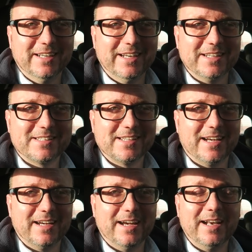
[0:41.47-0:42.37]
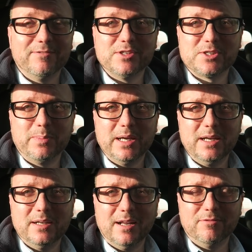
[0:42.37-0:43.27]
It's 11
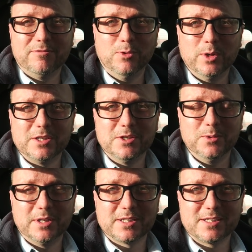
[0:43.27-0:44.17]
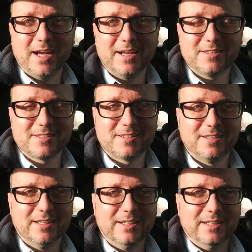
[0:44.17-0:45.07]
speed, 1142 cassette,